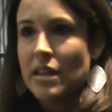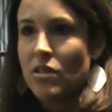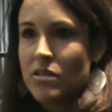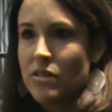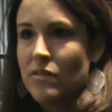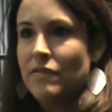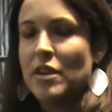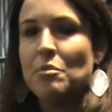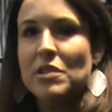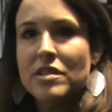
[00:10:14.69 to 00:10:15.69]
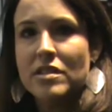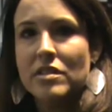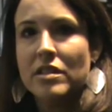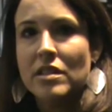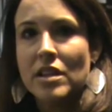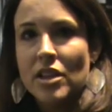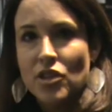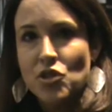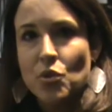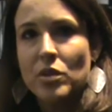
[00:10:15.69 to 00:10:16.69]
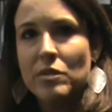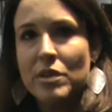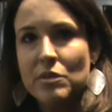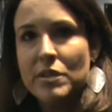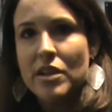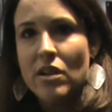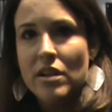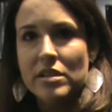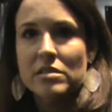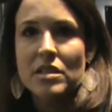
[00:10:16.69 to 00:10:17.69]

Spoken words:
and also families could enjoy where we are,